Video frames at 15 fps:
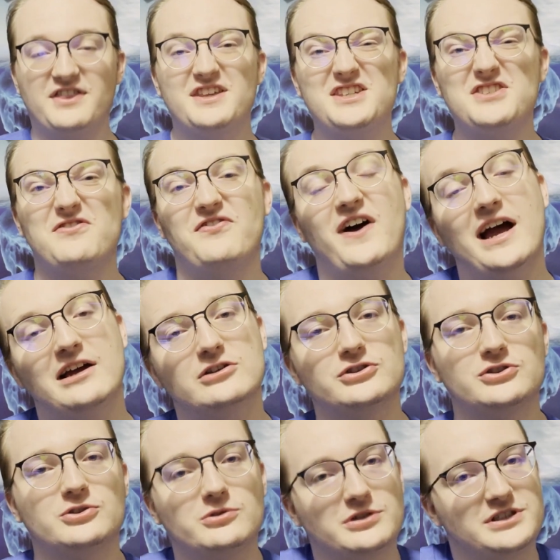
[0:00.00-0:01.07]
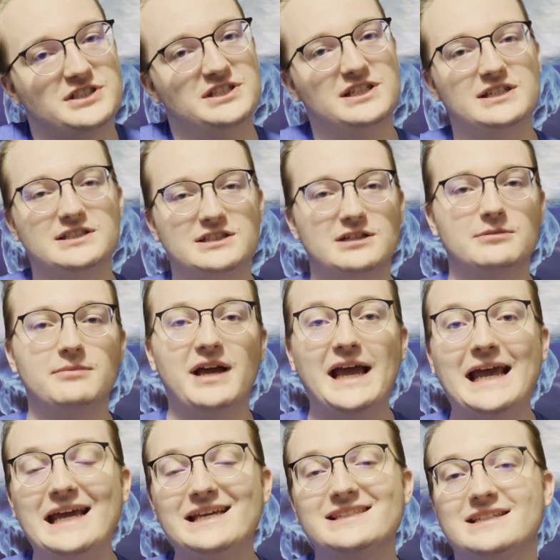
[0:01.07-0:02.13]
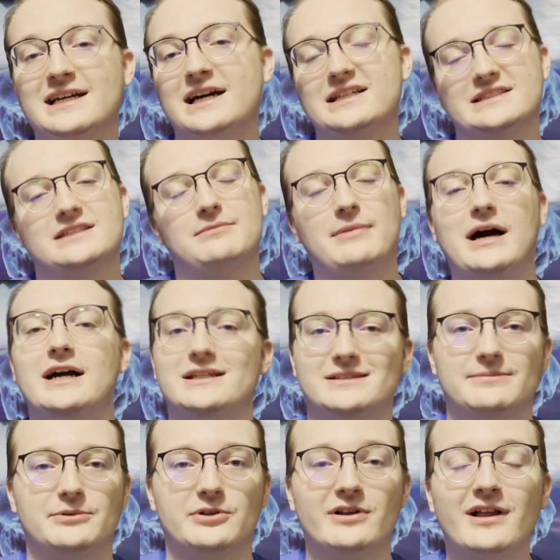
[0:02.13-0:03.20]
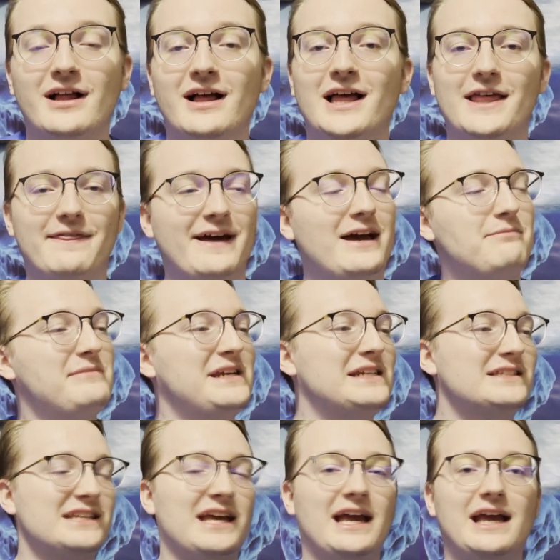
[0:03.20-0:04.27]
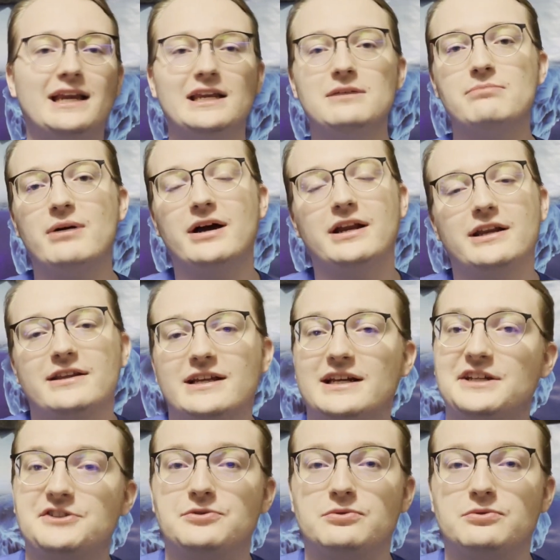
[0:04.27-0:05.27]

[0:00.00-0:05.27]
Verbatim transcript: This file storage system is customizable, that means anybody that is